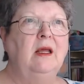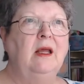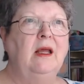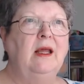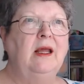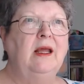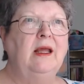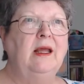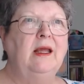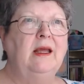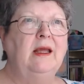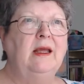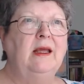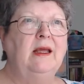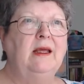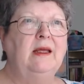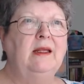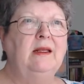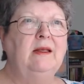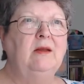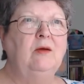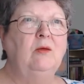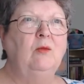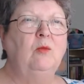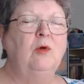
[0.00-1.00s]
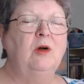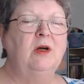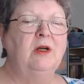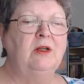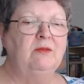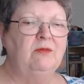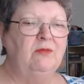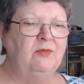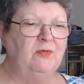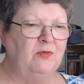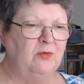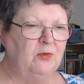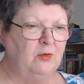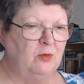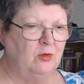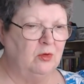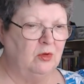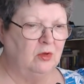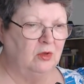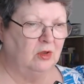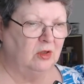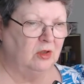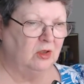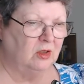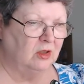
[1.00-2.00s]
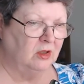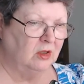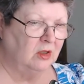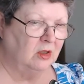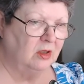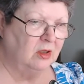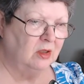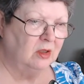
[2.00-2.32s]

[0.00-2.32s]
and one for